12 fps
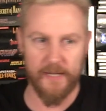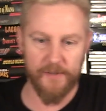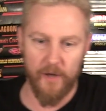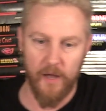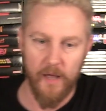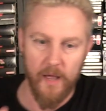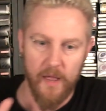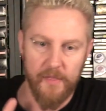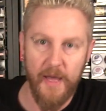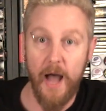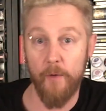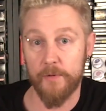I thought
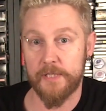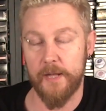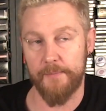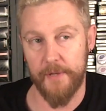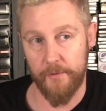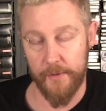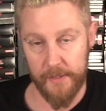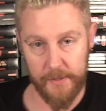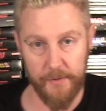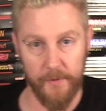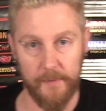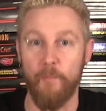that was something really cool.